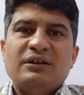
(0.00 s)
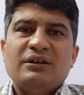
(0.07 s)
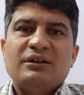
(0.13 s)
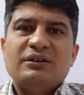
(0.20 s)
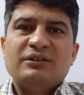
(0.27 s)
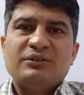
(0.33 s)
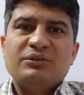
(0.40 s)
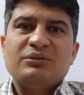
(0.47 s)

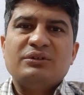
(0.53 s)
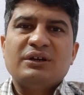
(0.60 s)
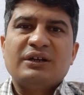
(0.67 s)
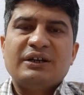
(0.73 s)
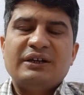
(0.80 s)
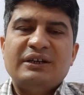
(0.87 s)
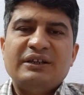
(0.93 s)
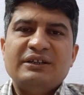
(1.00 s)
through the
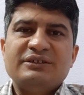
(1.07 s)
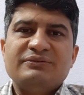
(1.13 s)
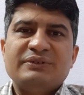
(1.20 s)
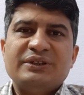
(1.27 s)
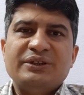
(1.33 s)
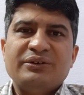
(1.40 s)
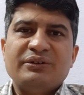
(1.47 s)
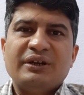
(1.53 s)
kidneys
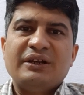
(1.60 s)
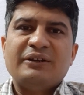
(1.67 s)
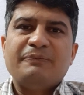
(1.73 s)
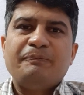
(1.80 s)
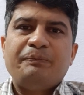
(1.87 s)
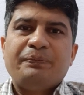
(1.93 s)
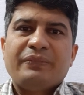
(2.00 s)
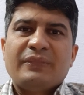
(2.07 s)
with urine,
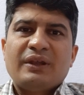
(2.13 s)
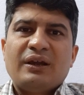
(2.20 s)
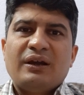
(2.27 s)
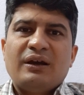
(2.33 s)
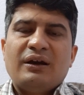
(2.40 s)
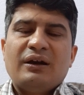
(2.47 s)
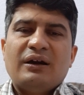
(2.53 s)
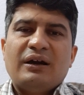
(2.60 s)

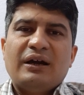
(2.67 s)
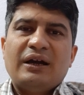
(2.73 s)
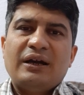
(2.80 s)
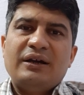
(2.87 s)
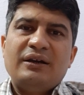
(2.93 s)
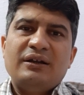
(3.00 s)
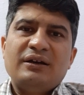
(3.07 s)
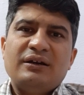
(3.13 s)

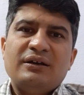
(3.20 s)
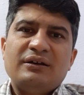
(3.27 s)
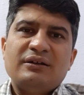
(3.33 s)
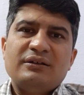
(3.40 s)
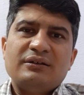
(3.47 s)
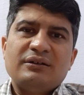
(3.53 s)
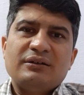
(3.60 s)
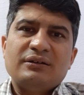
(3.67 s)
and
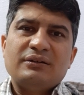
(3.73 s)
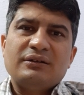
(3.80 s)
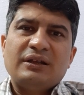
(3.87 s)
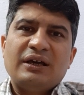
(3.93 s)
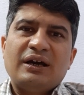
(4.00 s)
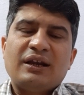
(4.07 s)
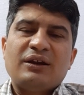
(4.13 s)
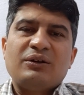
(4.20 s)
they
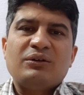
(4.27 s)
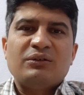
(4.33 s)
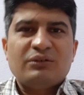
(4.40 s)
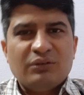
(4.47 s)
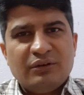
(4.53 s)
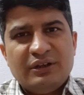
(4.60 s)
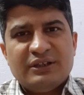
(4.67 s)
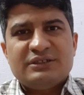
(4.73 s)
are
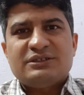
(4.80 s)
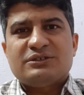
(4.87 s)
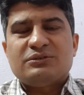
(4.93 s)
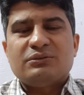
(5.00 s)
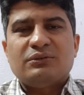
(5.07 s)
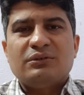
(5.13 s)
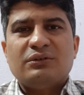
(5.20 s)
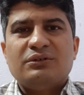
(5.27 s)
notorious to
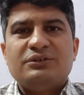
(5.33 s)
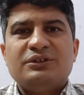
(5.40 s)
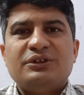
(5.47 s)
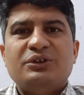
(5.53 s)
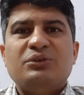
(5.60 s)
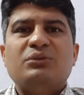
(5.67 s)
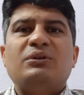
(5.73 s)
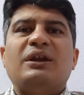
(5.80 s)
cause
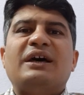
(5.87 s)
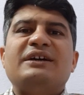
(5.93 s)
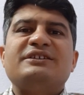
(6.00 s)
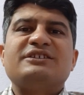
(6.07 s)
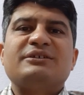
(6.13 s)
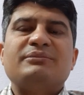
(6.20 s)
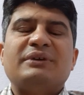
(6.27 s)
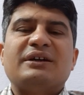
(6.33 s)

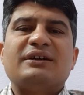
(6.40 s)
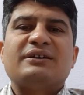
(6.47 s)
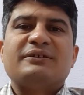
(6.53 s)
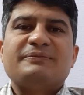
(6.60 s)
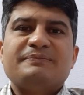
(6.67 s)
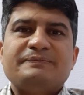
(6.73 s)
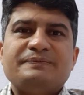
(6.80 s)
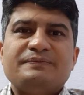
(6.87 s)
euglycemic
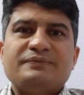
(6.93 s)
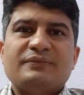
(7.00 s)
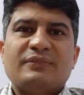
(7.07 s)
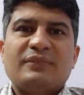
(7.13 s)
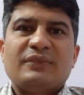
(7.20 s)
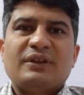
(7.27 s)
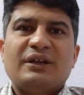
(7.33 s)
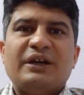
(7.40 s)

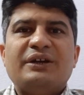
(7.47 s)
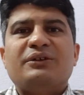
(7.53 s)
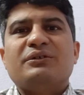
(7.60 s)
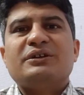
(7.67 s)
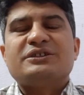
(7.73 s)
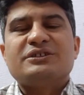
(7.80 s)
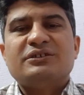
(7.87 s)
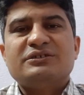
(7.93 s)

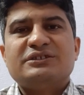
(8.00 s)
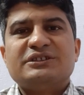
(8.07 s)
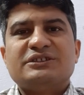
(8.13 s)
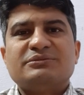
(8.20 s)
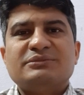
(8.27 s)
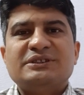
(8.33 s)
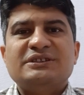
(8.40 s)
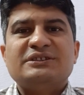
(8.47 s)
ketoacidosis,
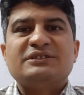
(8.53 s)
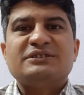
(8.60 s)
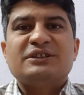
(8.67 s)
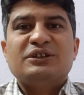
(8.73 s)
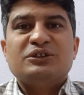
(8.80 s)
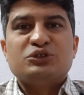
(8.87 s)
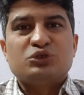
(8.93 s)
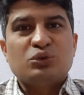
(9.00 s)
means
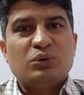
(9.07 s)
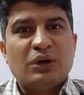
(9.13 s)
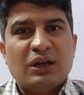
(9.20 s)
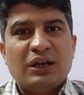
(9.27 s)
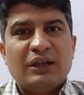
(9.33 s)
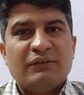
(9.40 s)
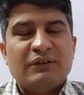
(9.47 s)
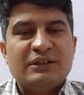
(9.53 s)
sugar
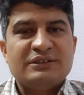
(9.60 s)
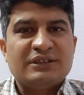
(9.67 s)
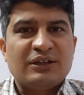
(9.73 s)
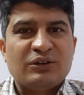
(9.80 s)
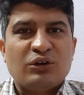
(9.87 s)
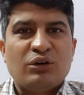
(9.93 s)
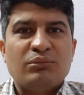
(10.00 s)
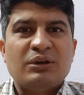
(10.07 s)
levels are
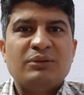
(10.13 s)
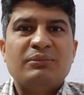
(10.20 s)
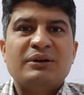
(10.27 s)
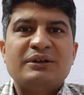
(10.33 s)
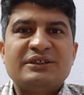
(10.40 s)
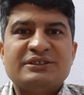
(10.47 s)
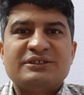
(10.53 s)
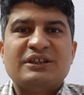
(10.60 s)
normal
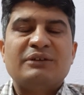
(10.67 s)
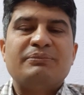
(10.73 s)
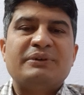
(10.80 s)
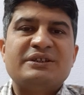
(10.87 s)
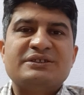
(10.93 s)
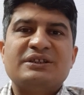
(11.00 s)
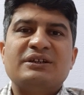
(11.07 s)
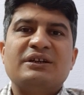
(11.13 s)
but still
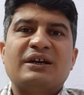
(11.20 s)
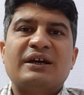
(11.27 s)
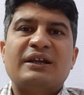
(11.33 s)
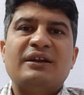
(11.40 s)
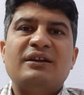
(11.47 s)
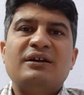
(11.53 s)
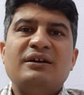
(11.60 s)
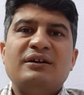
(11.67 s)
patient
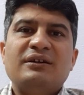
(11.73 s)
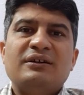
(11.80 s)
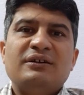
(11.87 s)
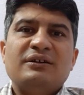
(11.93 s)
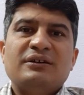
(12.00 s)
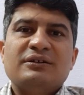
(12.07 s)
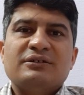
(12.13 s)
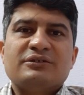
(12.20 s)
can
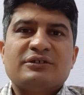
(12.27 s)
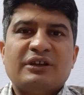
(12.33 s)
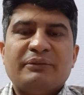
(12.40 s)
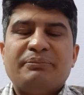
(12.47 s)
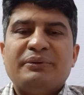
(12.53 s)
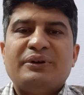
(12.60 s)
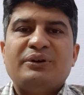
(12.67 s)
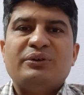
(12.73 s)

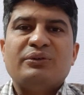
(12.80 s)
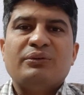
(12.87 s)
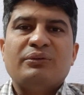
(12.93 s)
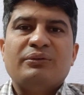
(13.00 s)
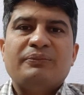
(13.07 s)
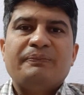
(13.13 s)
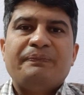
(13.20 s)
slip into